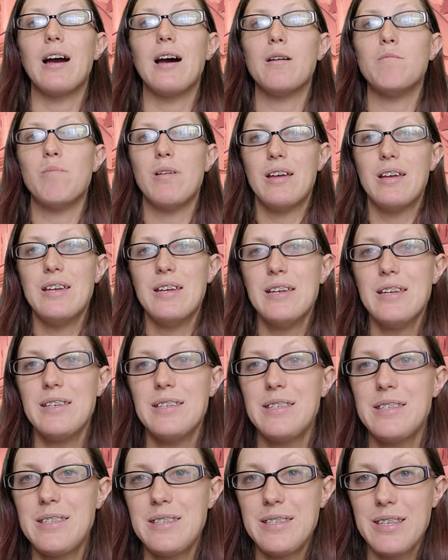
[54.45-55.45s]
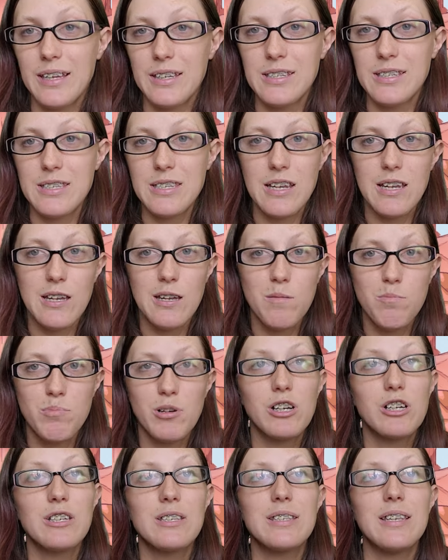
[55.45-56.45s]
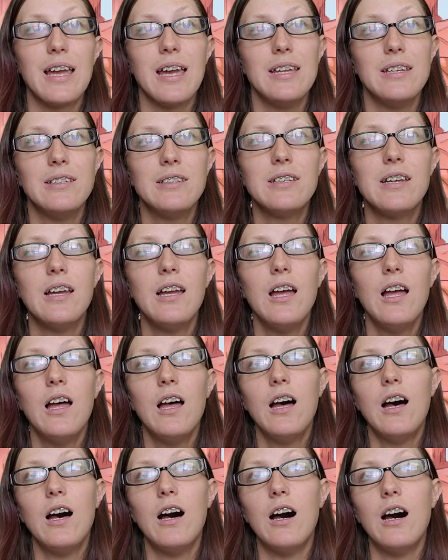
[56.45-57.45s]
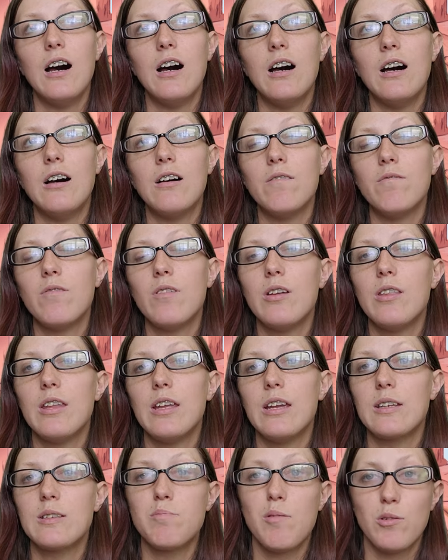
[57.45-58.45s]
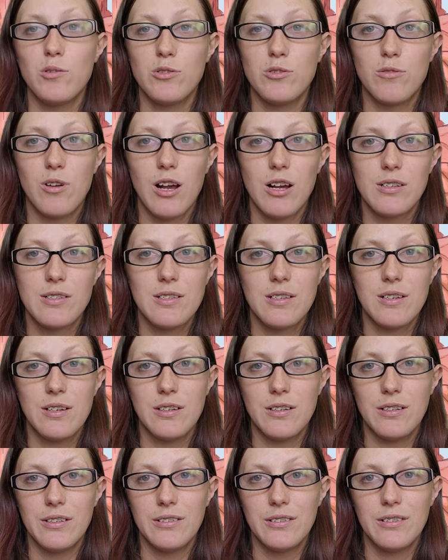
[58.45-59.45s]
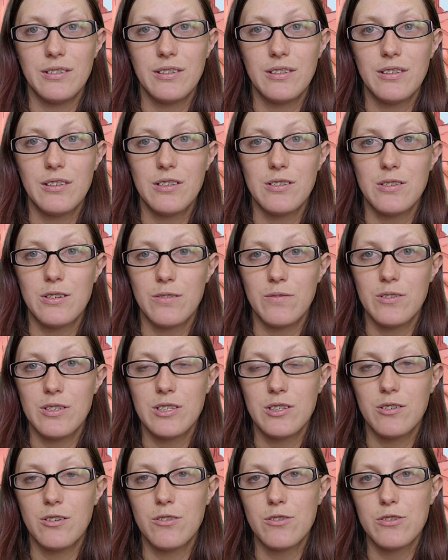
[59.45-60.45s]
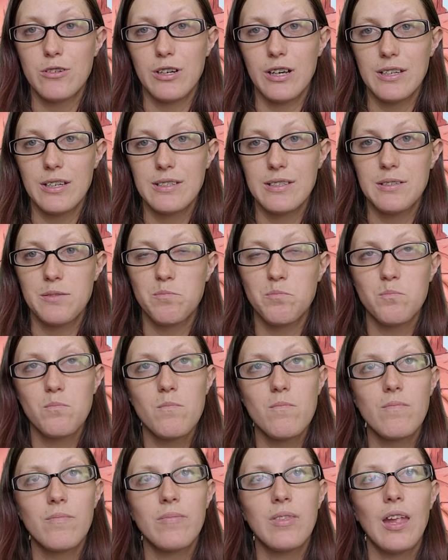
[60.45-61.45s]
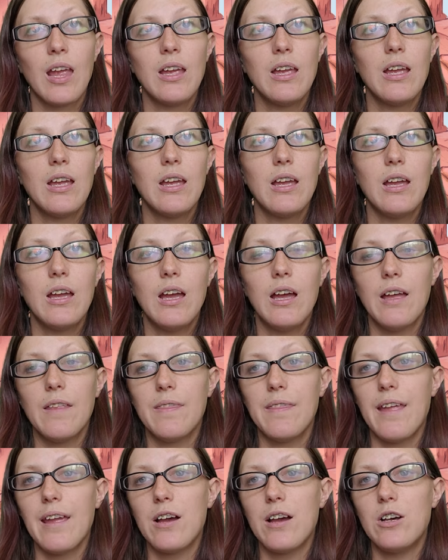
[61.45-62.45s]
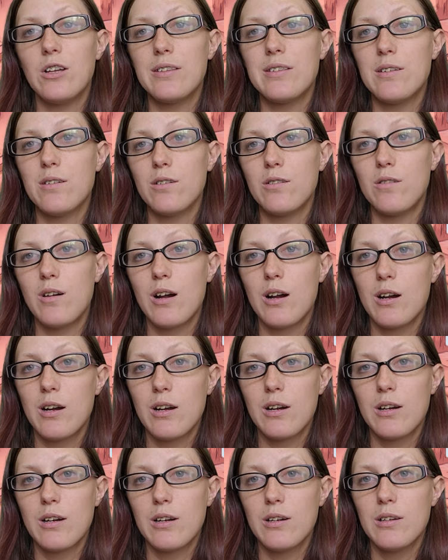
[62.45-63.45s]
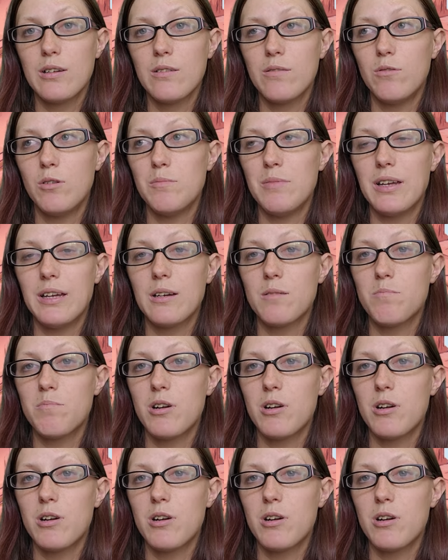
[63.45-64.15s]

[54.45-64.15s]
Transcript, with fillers: up 60% of the exposed rocks on the surface in Earth's crust. They also are what make up